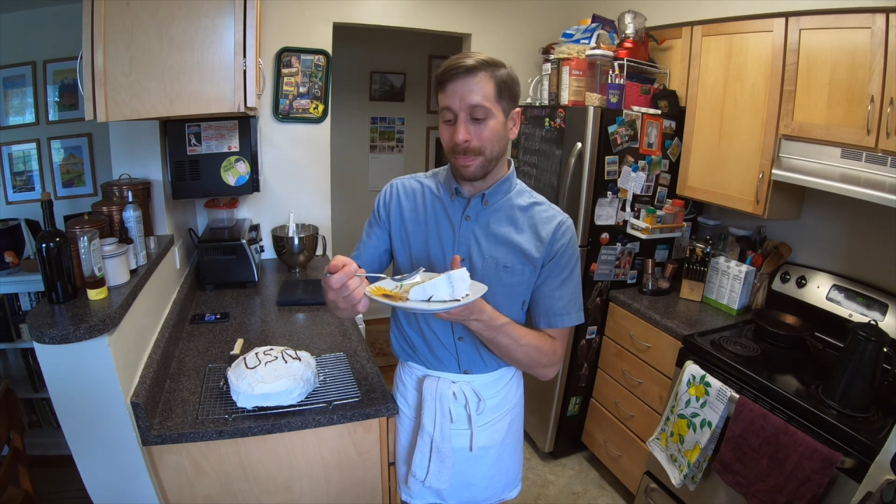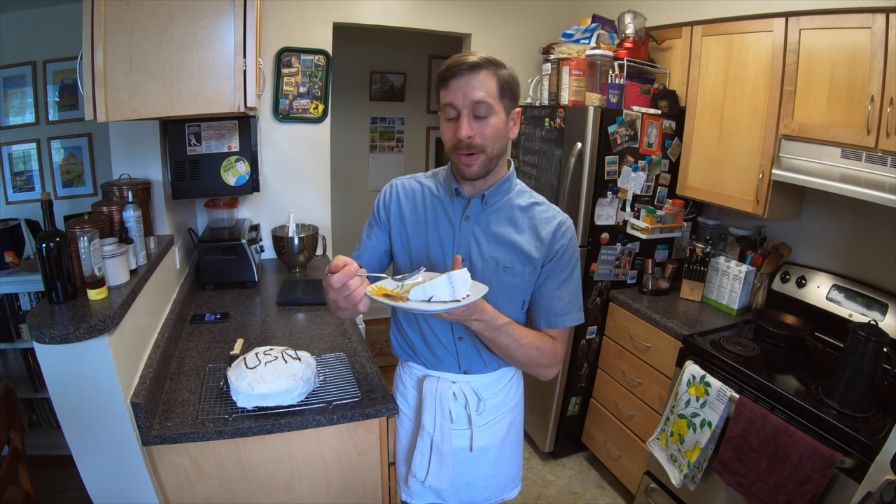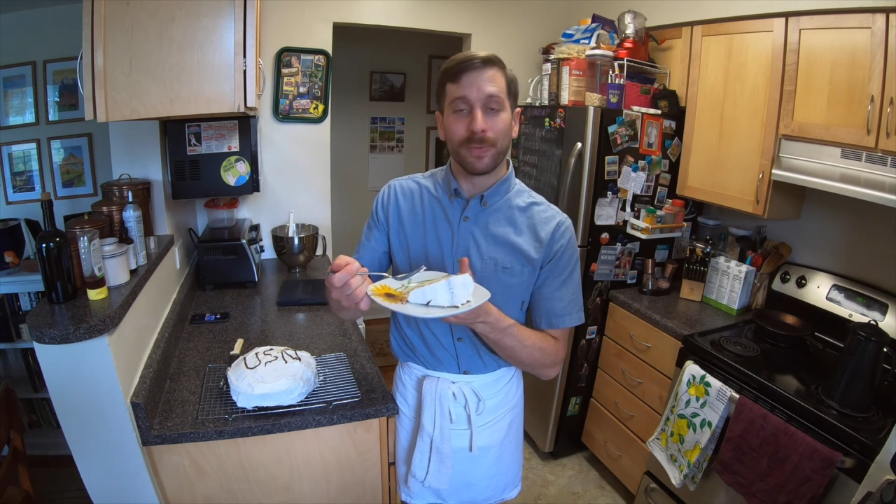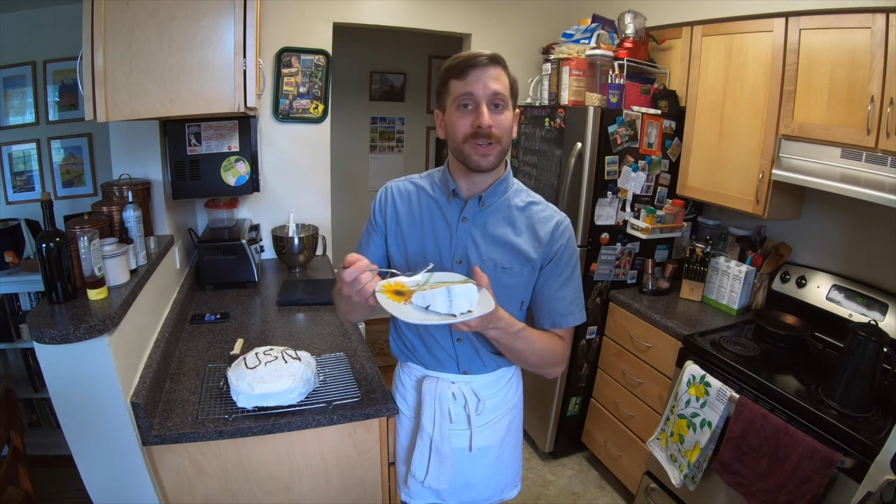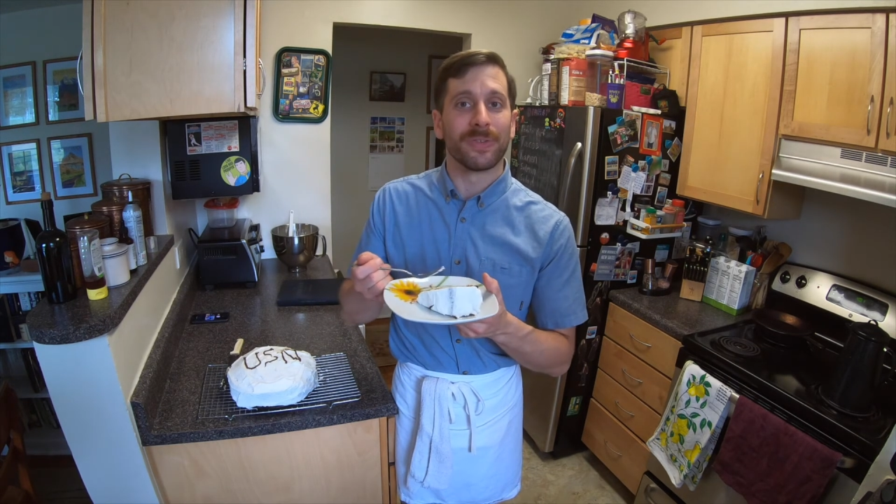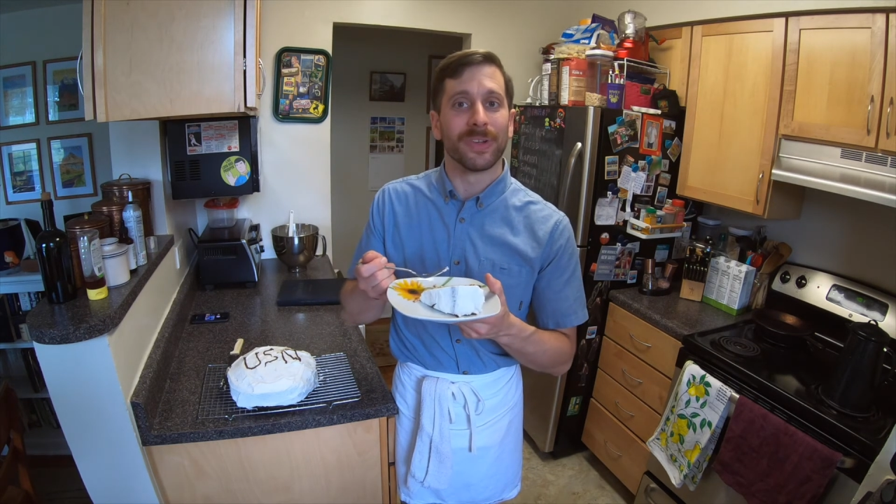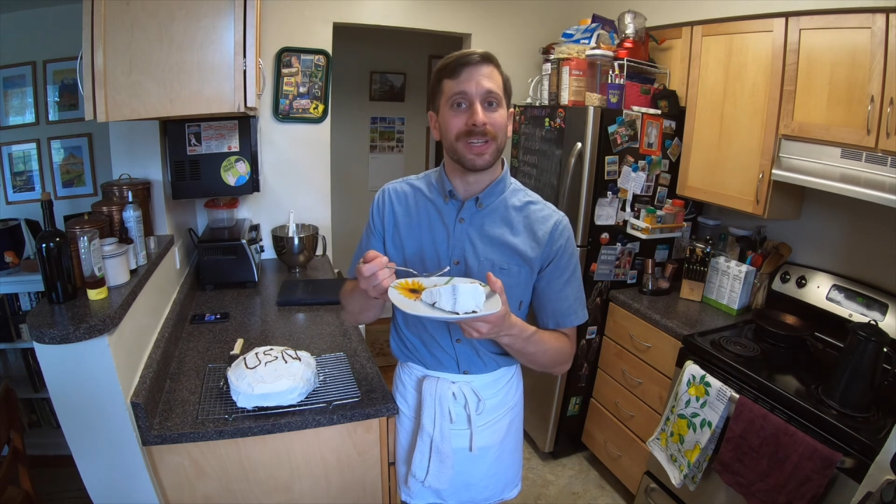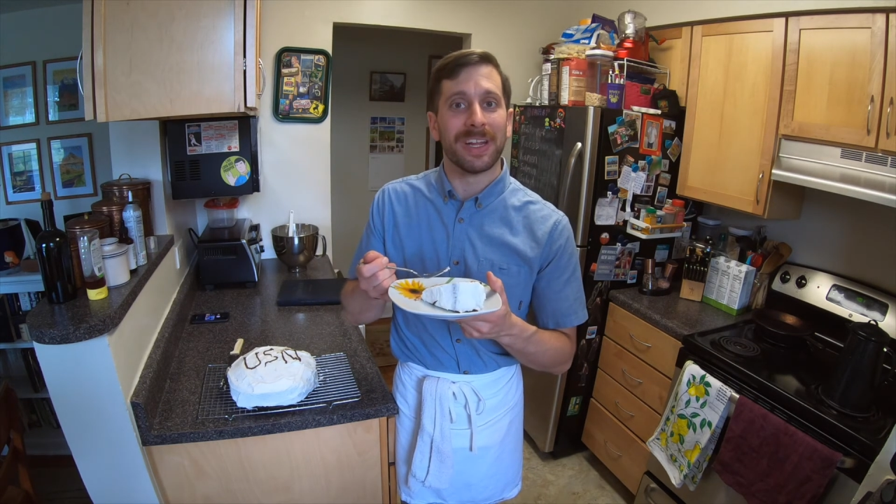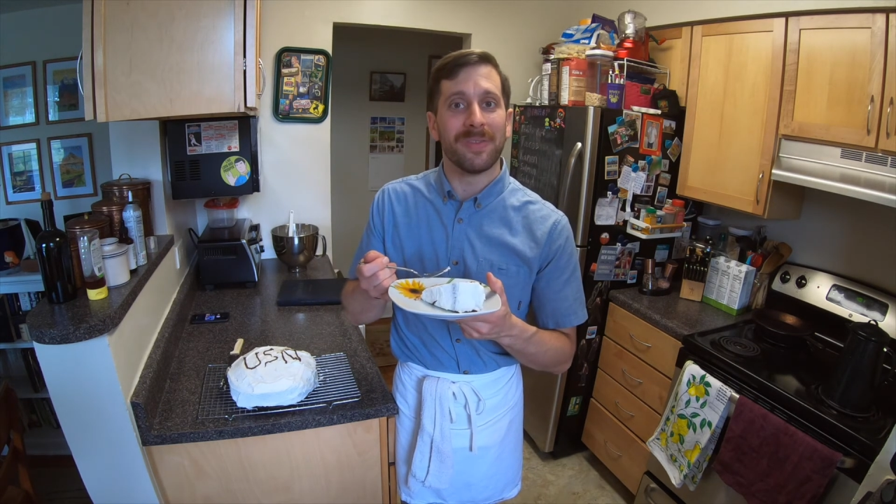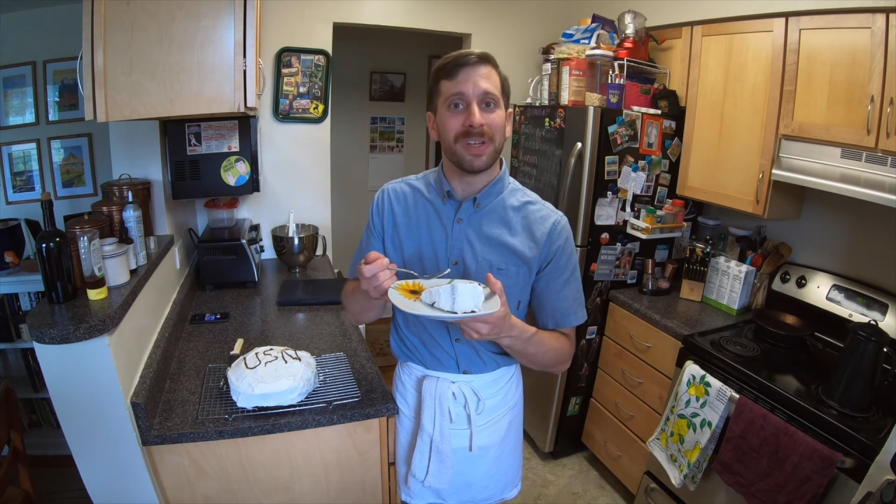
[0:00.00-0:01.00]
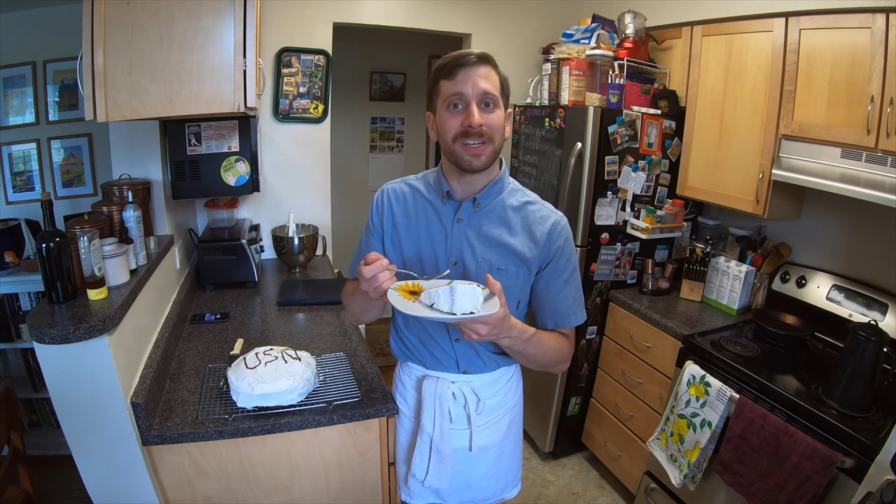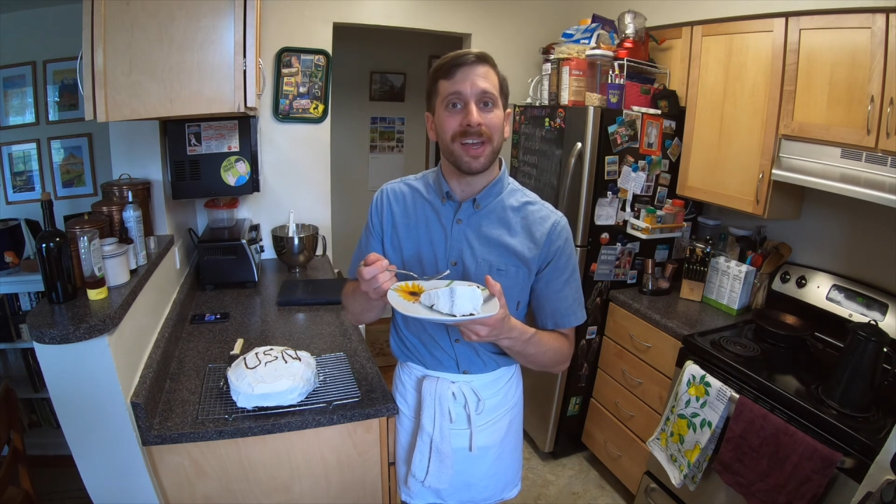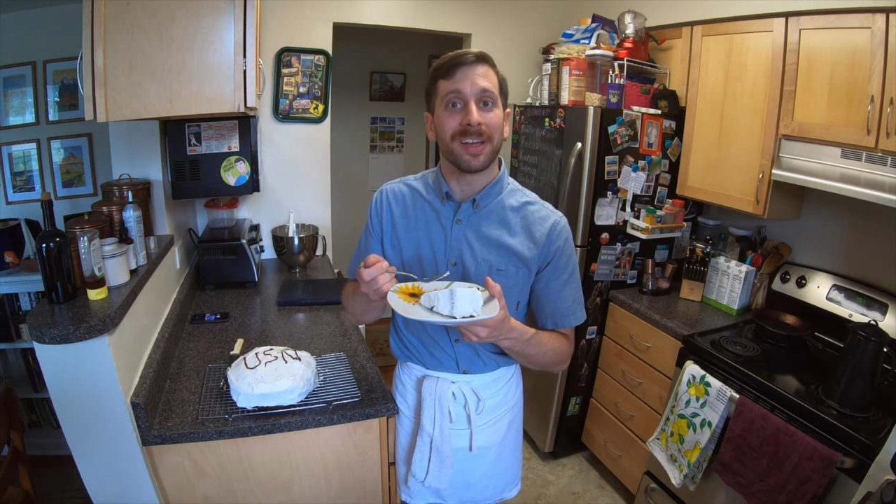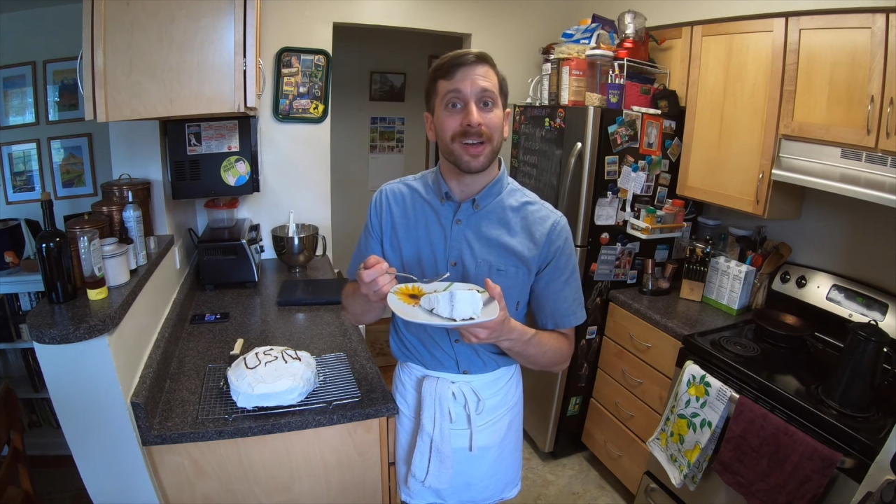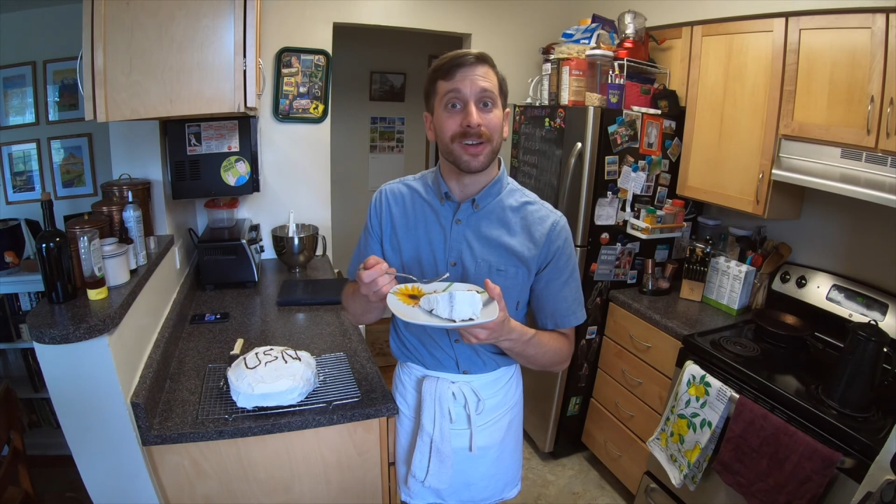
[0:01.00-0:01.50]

perfect for the Navy cake